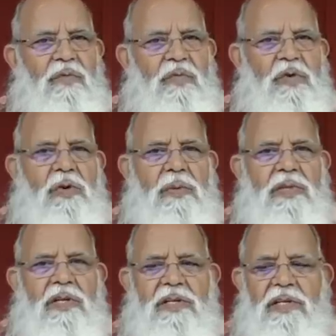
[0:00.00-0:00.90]

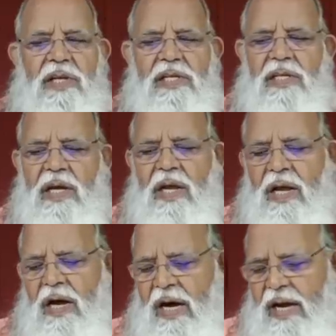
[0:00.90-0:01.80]
Vishwamitra ji tells,
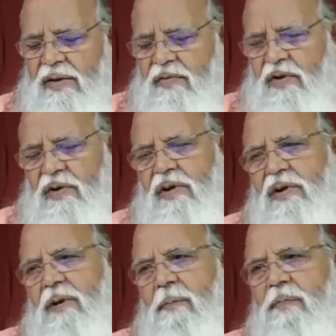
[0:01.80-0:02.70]
I want
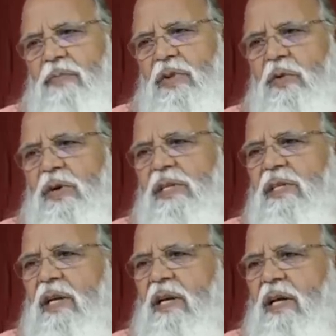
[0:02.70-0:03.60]
your
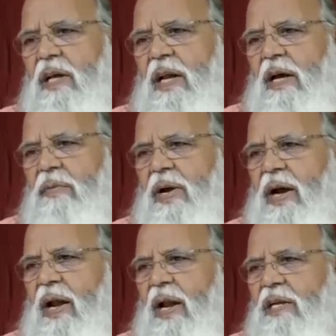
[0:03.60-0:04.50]
son Rama
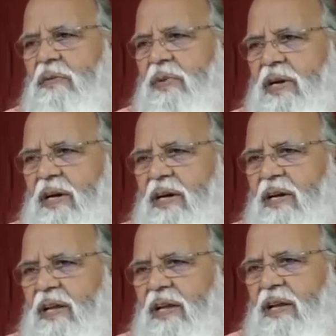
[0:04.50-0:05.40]
and Lakshmana
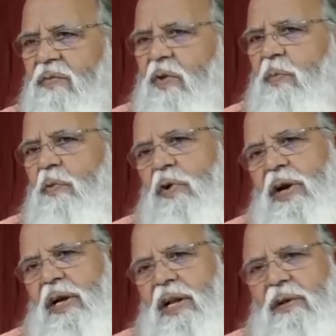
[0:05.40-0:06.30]
for
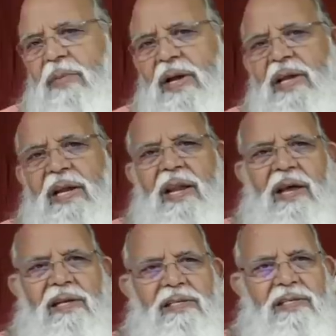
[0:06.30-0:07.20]
protecting my
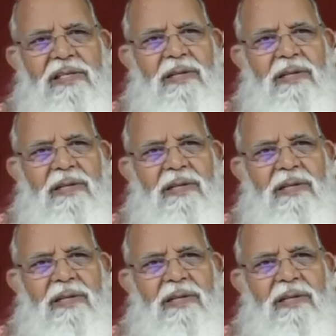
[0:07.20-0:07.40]
yajnas.